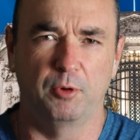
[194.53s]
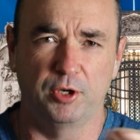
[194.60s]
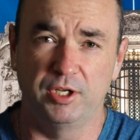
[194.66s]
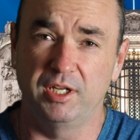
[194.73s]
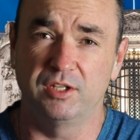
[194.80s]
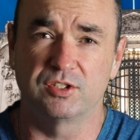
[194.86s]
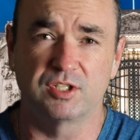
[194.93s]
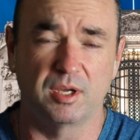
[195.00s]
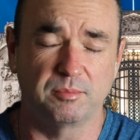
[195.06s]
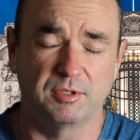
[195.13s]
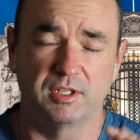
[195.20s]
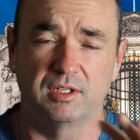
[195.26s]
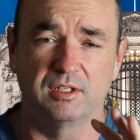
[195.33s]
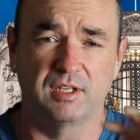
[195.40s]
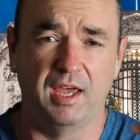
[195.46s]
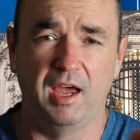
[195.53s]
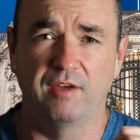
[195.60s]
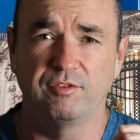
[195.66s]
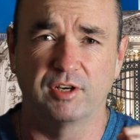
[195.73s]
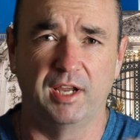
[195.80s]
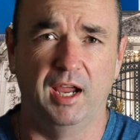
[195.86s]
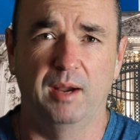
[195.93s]
or you need something to
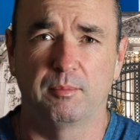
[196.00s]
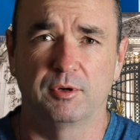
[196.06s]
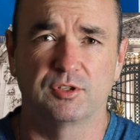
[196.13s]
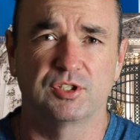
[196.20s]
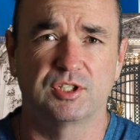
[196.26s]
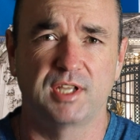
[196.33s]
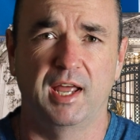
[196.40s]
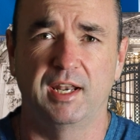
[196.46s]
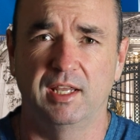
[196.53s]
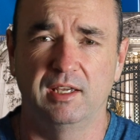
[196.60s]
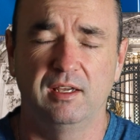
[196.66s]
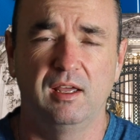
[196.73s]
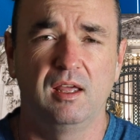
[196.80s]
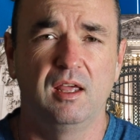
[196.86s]
have your camera steady.